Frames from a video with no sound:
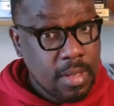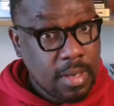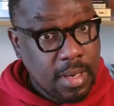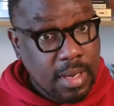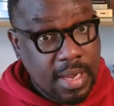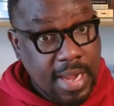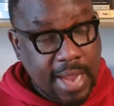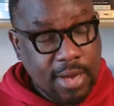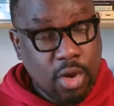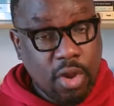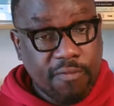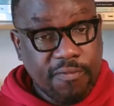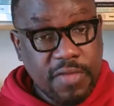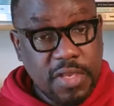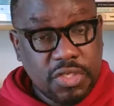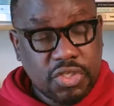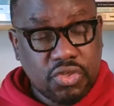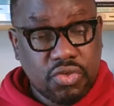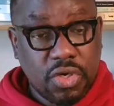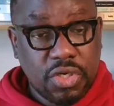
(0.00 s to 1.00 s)
Lack of
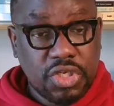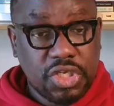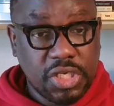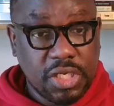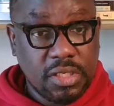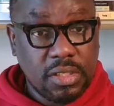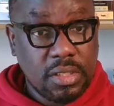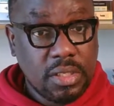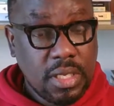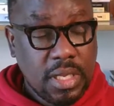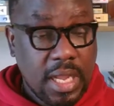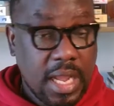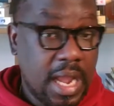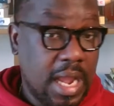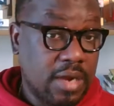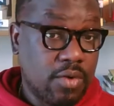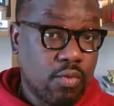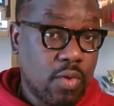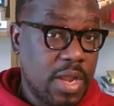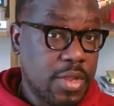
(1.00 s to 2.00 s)
estrogen,
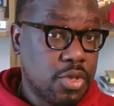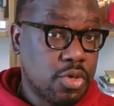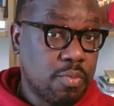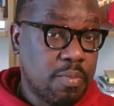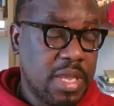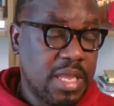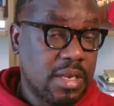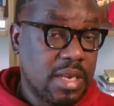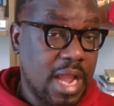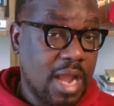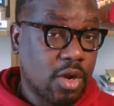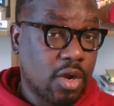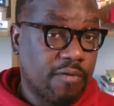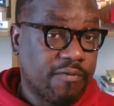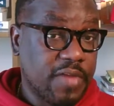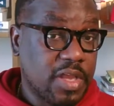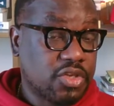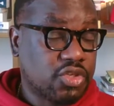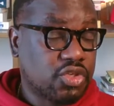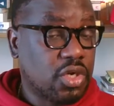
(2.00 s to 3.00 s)
and when you mean lack of
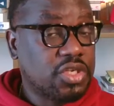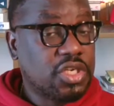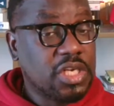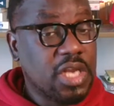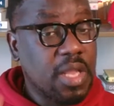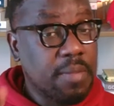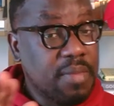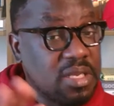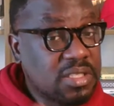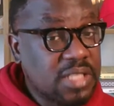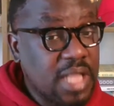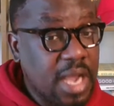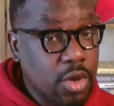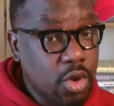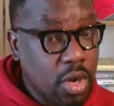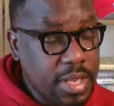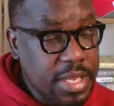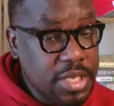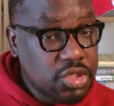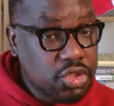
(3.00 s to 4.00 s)
estrogen, it means that
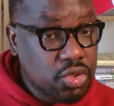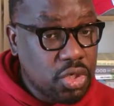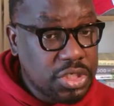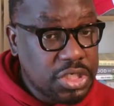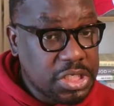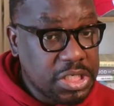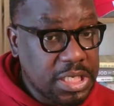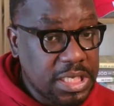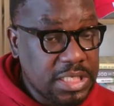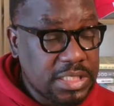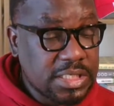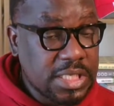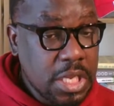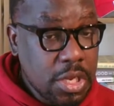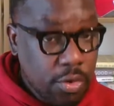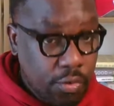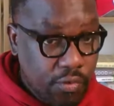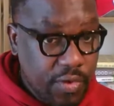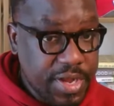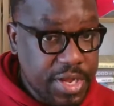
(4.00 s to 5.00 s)
your estrogen is
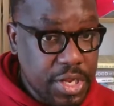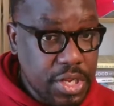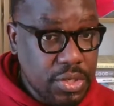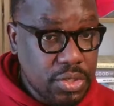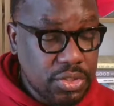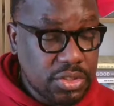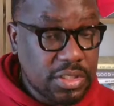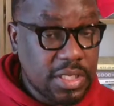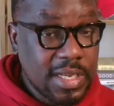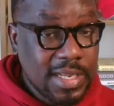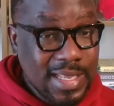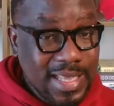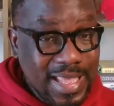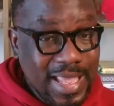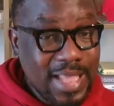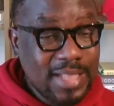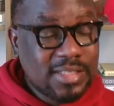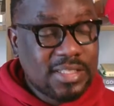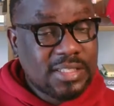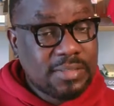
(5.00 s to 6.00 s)
reduced.
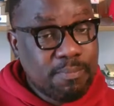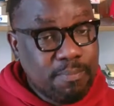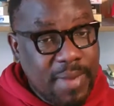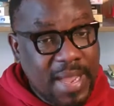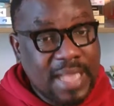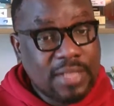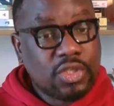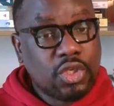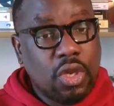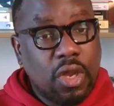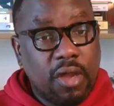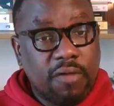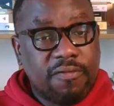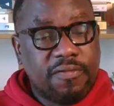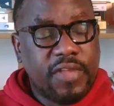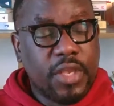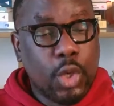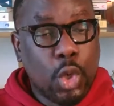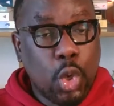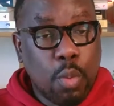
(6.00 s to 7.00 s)
It's part of
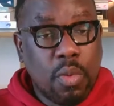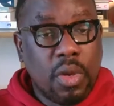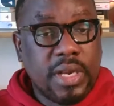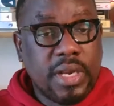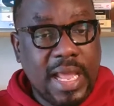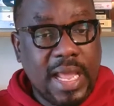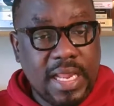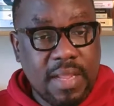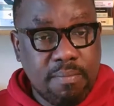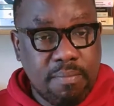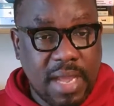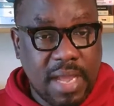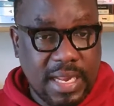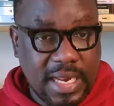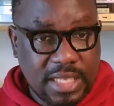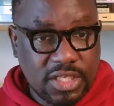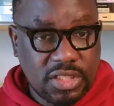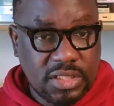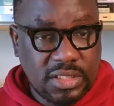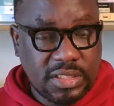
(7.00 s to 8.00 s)
the hormonal
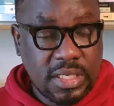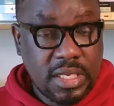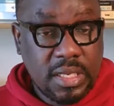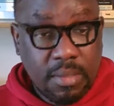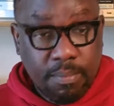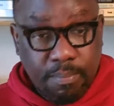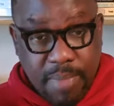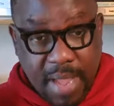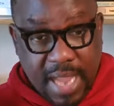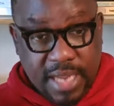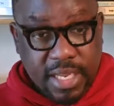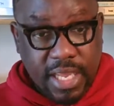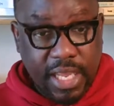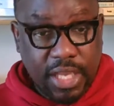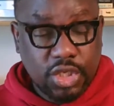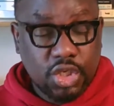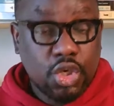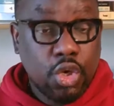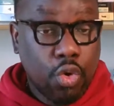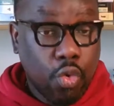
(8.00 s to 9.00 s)
imbalance
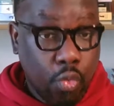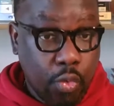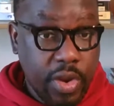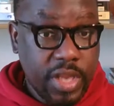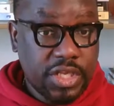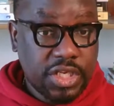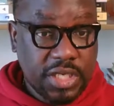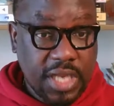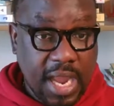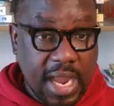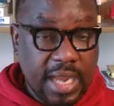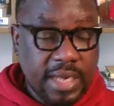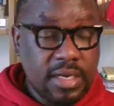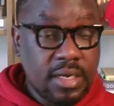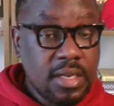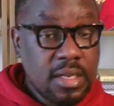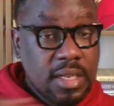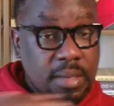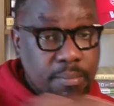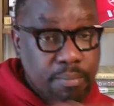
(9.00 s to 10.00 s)
package, which can
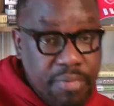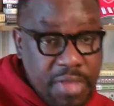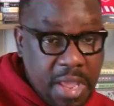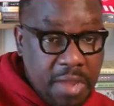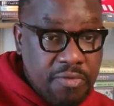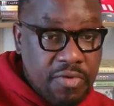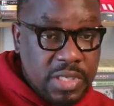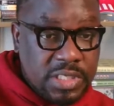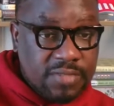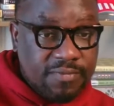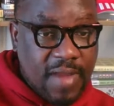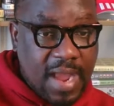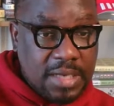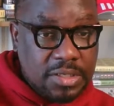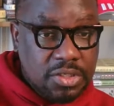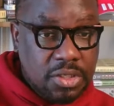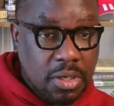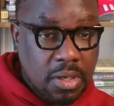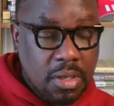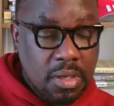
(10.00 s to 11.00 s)
be a risk
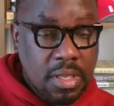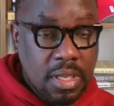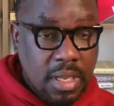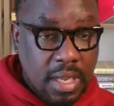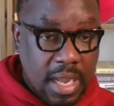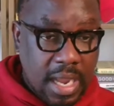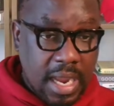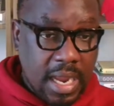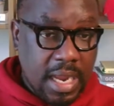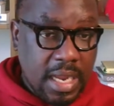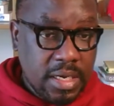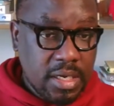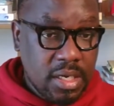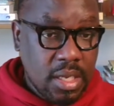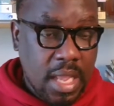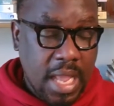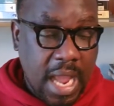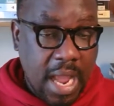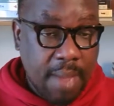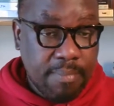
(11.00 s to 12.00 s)
factor, and
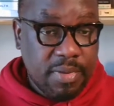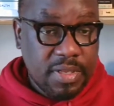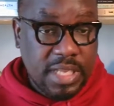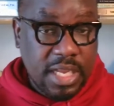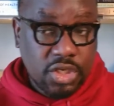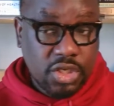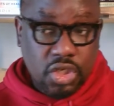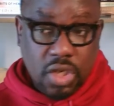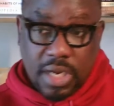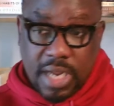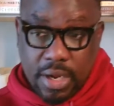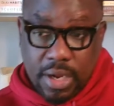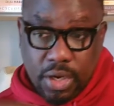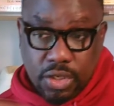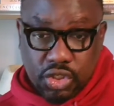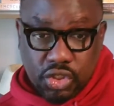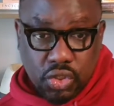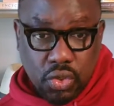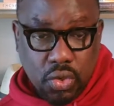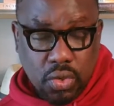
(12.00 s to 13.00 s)
hypertension can
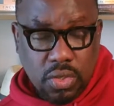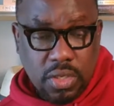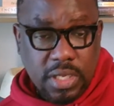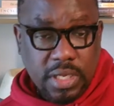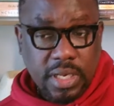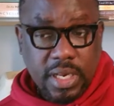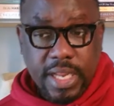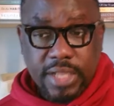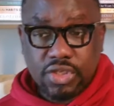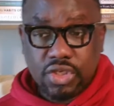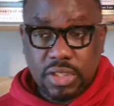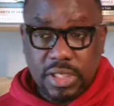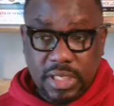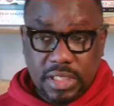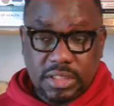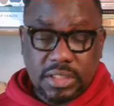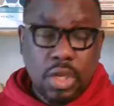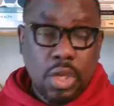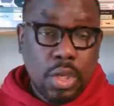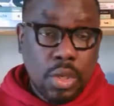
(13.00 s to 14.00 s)
also lead to
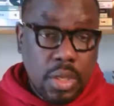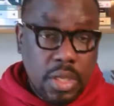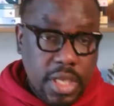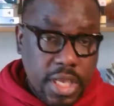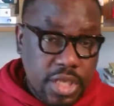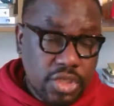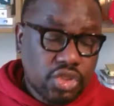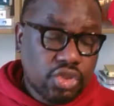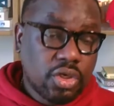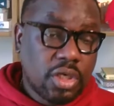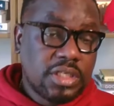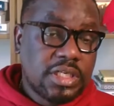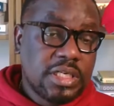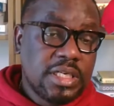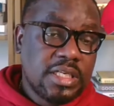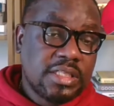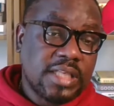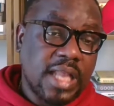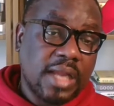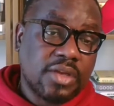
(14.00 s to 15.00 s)
this. Estrogen
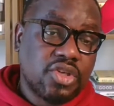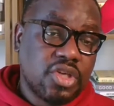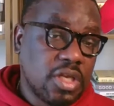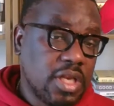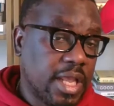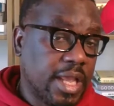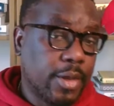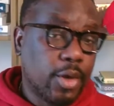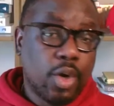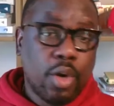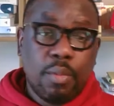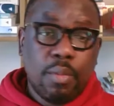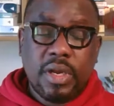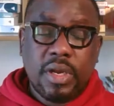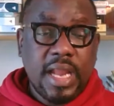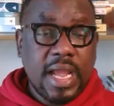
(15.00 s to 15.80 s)
is actually a hormone